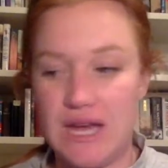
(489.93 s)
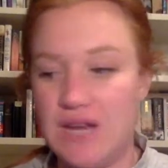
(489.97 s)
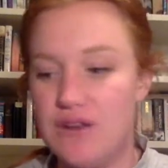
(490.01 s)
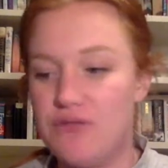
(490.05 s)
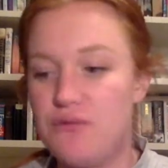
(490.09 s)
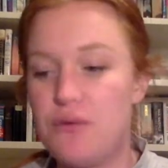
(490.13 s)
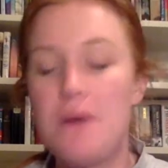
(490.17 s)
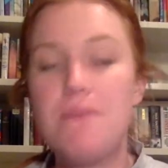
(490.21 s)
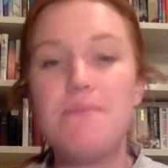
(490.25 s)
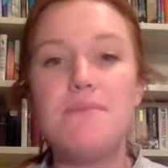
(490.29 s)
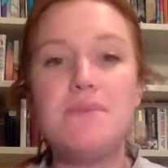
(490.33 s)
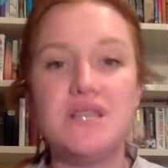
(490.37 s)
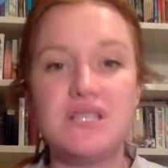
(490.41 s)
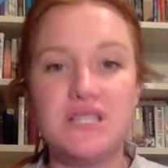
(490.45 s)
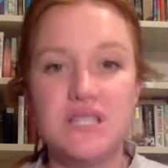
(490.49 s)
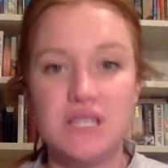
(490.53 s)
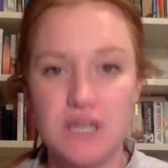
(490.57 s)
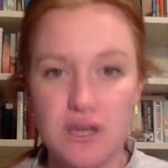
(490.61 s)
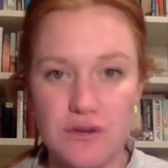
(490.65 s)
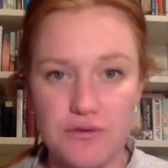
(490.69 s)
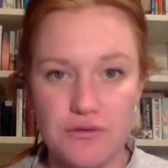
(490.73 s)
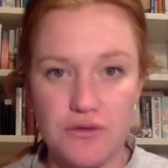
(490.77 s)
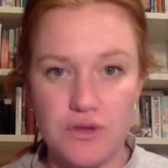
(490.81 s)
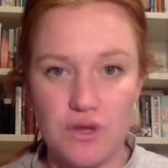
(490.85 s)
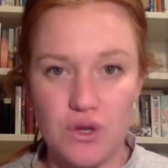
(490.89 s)
And if we're
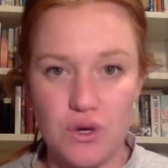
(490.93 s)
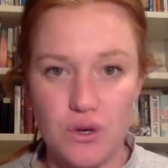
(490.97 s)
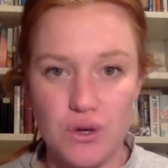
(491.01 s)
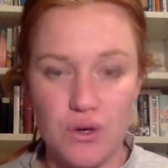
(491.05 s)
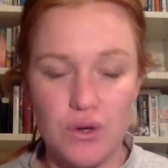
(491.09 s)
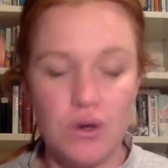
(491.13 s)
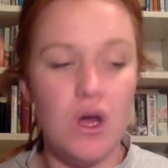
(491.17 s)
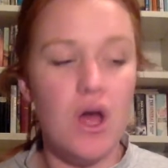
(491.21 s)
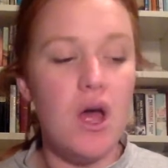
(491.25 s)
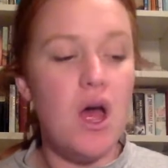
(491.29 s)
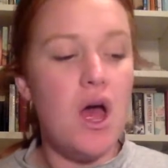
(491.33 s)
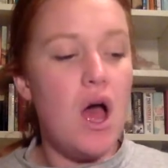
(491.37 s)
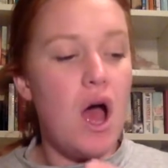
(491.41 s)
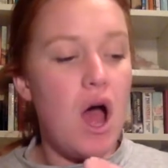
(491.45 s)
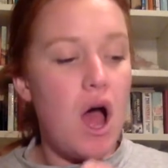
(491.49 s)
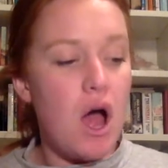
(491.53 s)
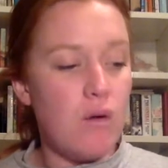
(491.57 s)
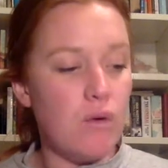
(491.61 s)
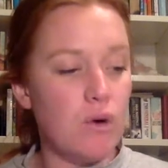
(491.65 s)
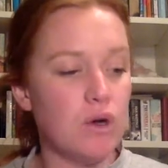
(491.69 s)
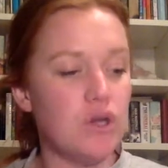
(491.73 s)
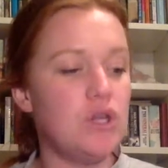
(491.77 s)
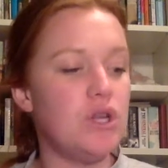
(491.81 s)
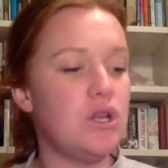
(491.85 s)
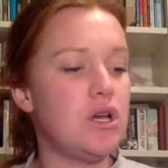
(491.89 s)
missing a few, I
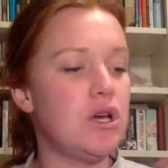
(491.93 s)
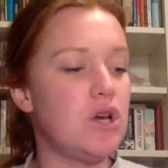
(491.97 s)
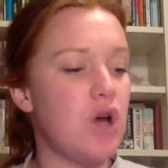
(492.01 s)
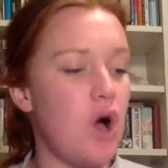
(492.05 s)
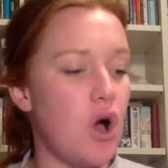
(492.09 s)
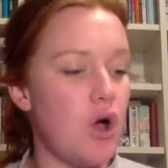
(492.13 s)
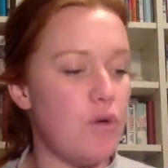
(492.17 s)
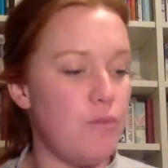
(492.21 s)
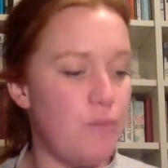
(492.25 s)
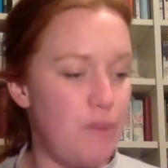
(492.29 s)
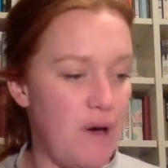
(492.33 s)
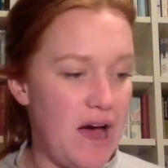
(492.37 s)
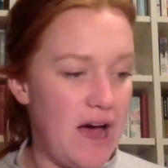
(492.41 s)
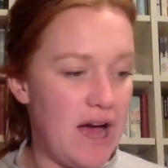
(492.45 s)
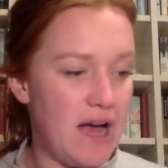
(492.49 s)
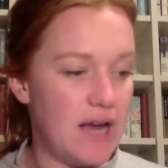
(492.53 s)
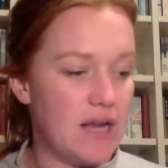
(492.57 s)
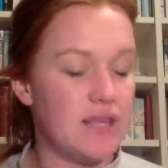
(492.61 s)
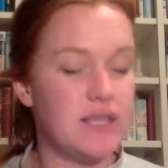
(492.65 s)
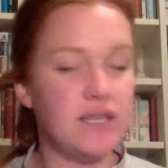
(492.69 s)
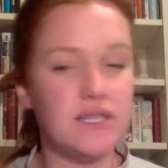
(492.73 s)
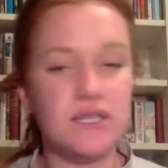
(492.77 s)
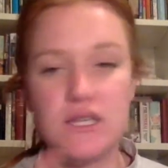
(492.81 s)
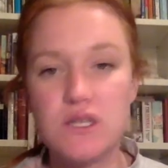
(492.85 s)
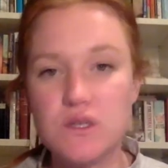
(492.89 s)
want you to go
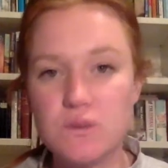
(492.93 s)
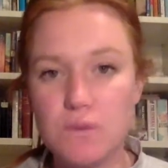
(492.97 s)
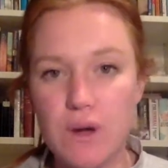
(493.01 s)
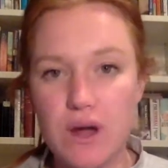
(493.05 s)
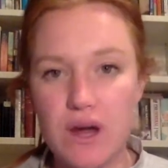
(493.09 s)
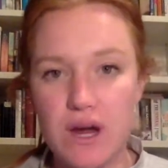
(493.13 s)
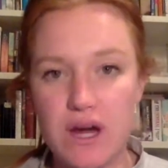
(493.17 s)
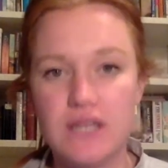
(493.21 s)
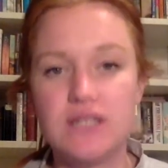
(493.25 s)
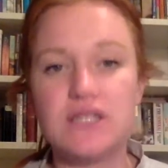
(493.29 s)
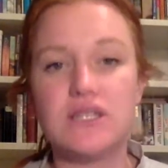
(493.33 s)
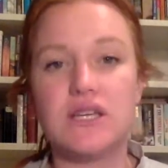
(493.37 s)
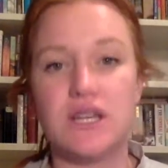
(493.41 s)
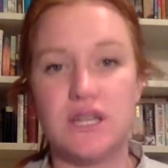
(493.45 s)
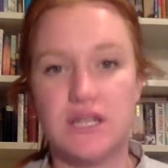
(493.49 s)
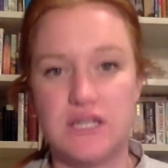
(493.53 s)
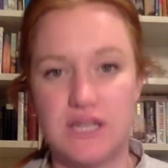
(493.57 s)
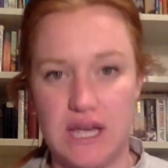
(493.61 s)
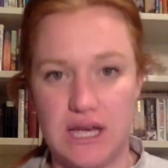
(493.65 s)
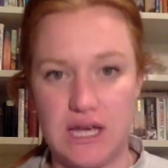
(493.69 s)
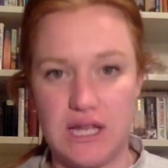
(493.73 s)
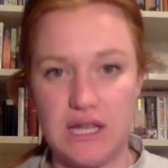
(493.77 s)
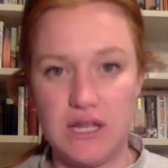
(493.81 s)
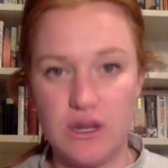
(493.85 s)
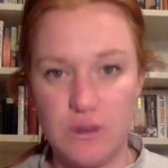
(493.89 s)
back. This is where it's going to
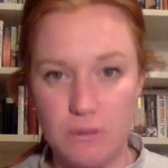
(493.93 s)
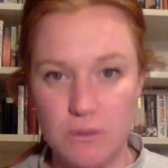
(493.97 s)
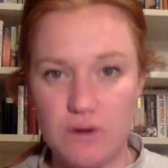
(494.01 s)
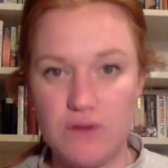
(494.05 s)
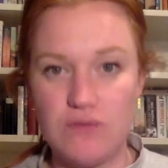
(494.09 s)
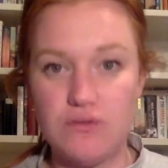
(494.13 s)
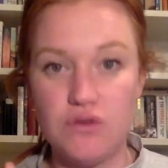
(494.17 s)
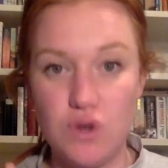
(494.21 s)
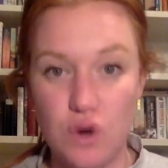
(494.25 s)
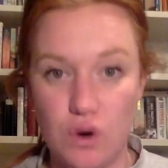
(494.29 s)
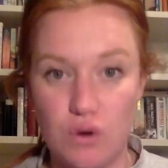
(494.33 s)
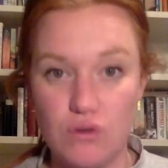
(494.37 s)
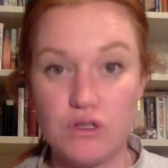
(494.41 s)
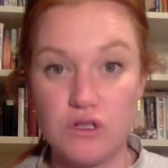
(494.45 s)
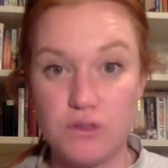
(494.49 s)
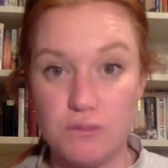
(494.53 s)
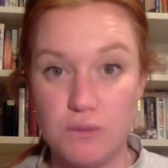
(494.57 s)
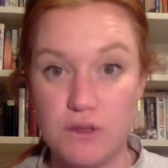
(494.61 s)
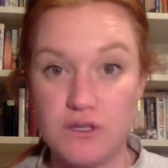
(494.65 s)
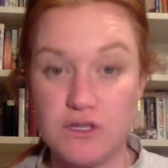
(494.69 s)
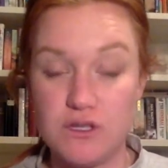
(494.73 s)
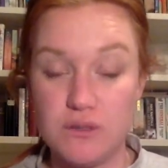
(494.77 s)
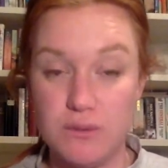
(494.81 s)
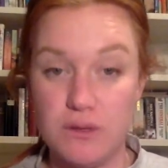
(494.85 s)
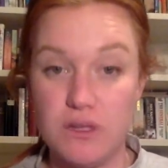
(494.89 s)
take a little bit of your
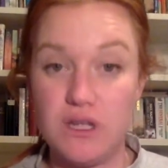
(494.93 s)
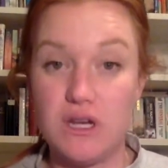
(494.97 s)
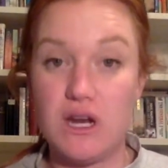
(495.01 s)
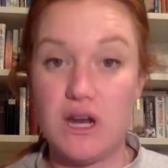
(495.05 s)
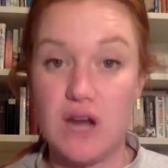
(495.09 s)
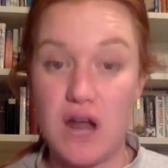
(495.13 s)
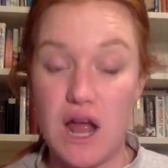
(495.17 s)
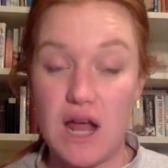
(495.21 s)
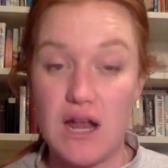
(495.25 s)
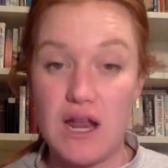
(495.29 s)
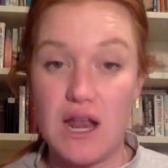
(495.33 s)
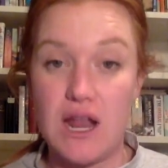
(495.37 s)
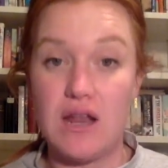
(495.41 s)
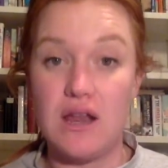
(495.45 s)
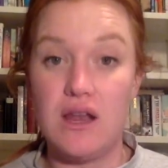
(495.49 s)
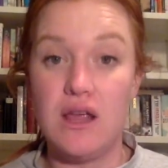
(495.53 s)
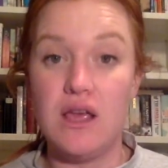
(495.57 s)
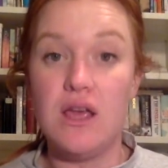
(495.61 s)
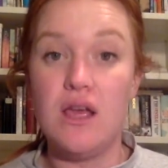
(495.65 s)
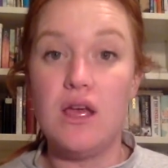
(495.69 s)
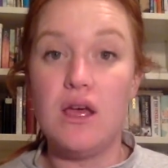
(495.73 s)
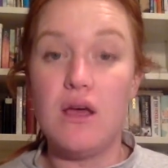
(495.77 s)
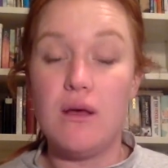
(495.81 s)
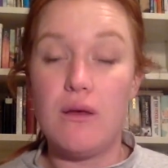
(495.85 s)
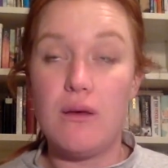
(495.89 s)
responsibility and
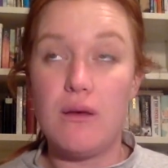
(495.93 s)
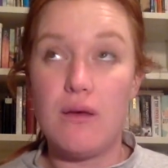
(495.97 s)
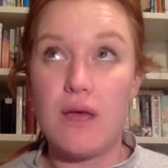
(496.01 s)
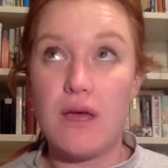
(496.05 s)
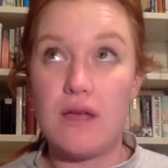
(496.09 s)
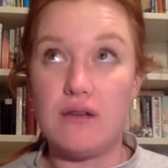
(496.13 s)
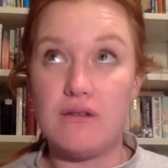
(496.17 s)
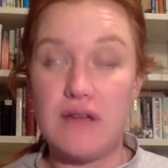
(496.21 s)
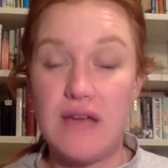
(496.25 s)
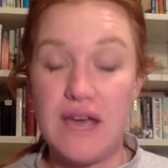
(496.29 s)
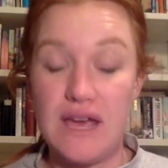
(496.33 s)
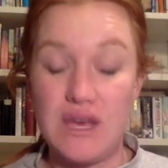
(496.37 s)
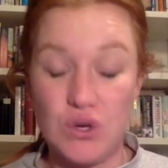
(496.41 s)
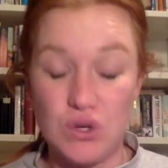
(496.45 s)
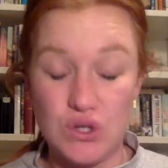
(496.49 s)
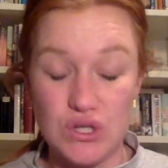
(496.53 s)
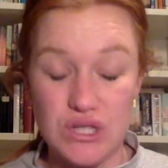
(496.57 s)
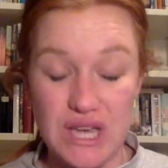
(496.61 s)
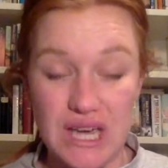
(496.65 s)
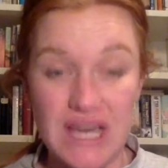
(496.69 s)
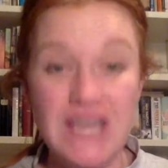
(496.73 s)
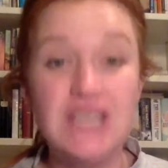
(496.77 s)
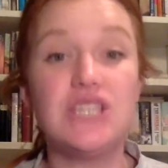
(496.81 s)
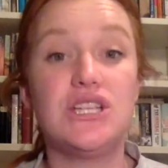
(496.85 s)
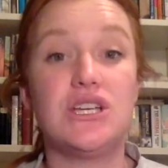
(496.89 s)
your
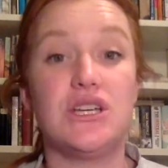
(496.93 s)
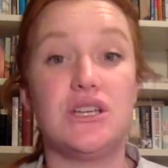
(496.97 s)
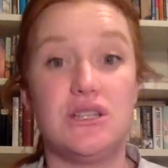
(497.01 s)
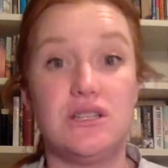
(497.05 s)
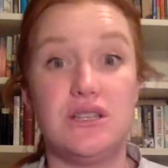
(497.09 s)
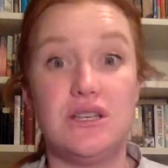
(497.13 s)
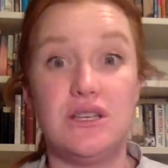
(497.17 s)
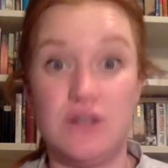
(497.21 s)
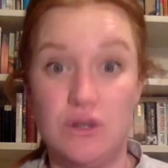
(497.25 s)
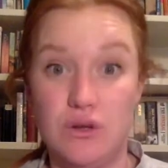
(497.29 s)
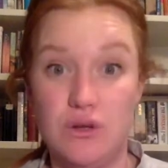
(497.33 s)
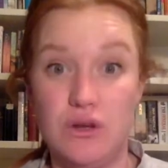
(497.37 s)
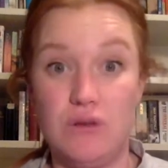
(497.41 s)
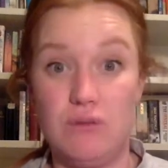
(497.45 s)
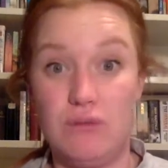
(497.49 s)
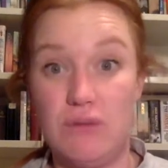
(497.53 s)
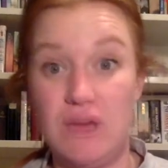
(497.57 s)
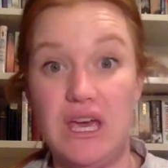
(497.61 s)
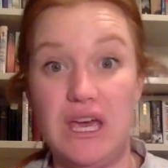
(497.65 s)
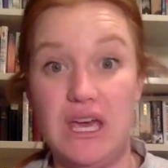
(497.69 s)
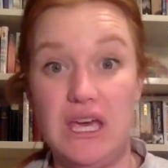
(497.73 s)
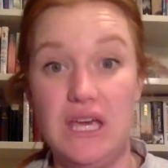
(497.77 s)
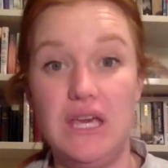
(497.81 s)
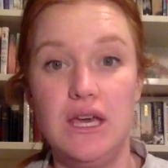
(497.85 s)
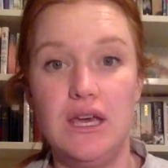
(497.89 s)
teachers, including
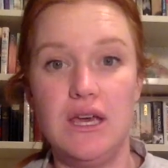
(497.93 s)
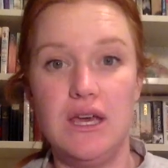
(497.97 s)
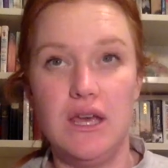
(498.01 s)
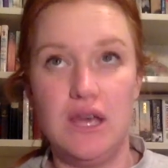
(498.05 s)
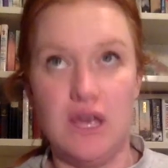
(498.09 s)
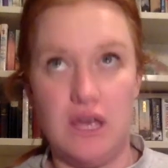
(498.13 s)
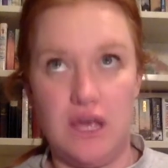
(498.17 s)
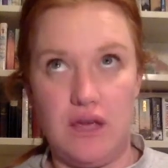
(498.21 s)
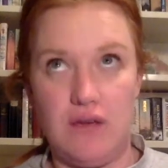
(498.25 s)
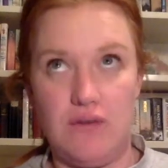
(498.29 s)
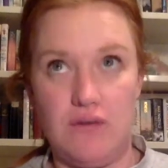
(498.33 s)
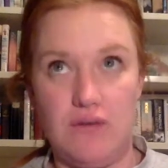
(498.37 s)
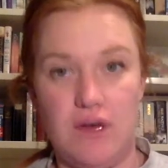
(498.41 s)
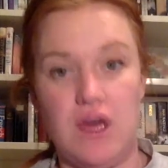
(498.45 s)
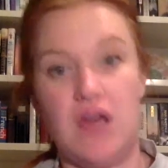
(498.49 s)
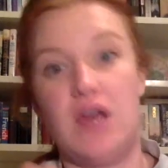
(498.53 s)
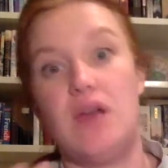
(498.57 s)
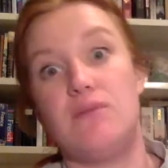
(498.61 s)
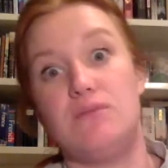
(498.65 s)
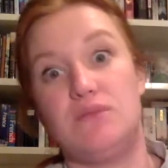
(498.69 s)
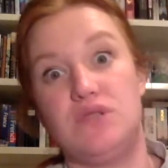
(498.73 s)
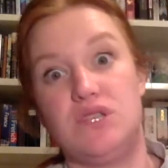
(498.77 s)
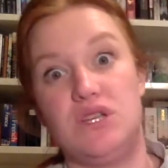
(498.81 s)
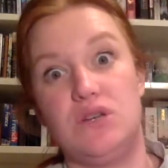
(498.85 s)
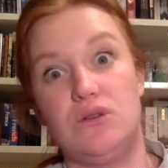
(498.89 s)
me, if I
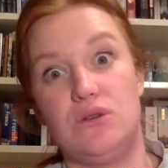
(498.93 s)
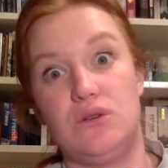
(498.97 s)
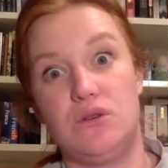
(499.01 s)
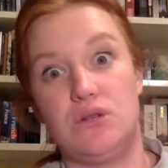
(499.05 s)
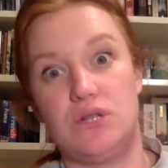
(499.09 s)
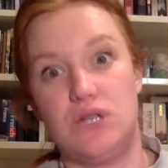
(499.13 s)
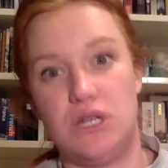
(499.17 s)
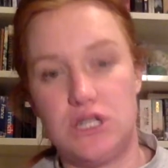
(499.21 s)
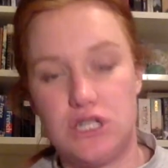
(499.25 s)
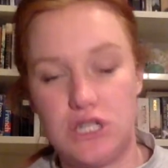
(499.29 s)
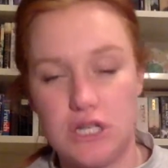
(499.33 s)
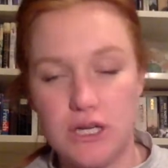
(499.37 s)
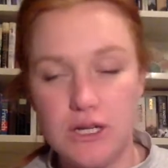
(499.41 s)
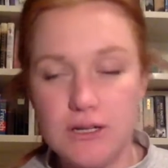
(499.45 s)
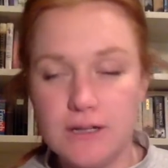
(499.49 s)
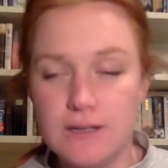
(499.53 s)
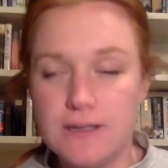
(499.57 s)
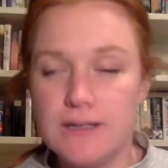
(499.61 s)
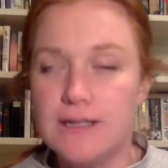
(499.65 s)
am still your teacher,